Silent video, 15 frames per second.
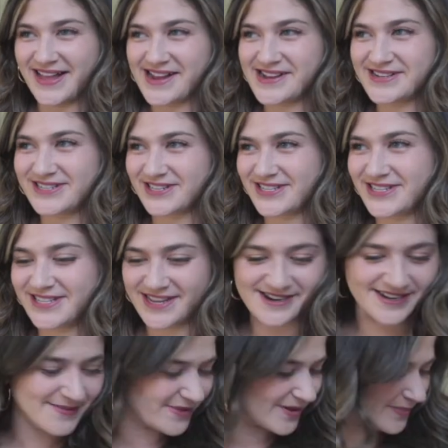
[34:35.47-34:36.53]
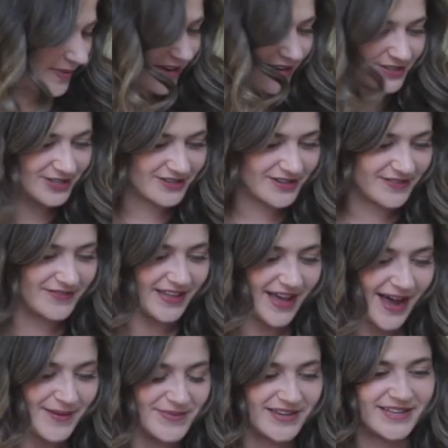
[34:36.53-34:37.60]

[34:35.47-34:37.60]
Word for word: I should send him a picture of that